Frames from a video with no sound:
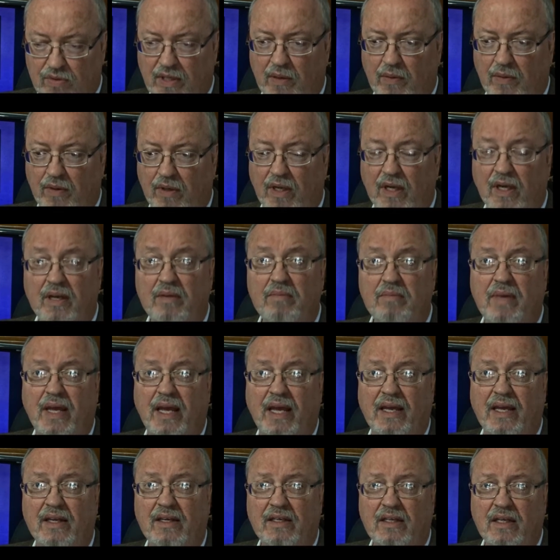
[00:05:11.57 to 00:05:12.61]
They were
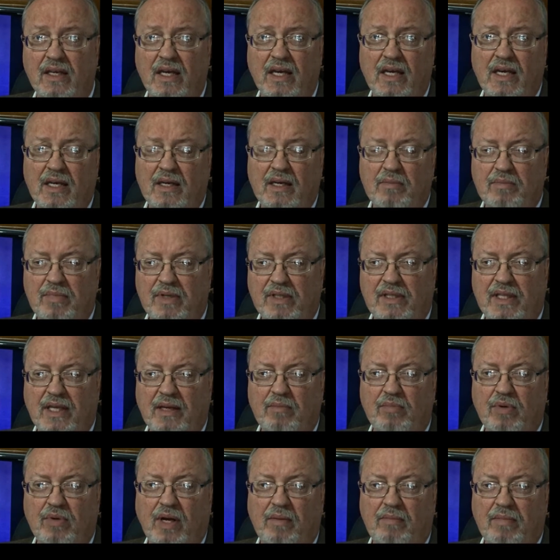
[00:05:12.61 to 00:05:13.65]
unmanned, but
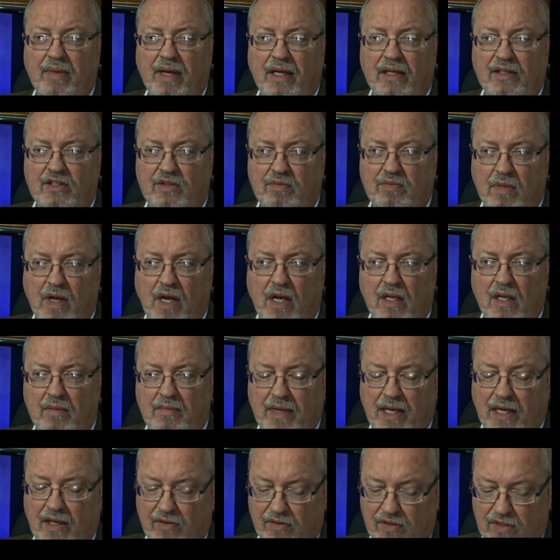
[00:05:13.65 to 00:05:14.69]
they brought back small
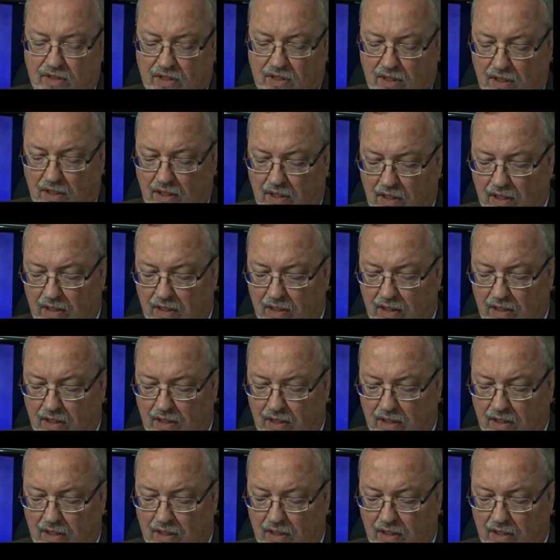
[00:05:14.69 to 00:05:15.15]
amounts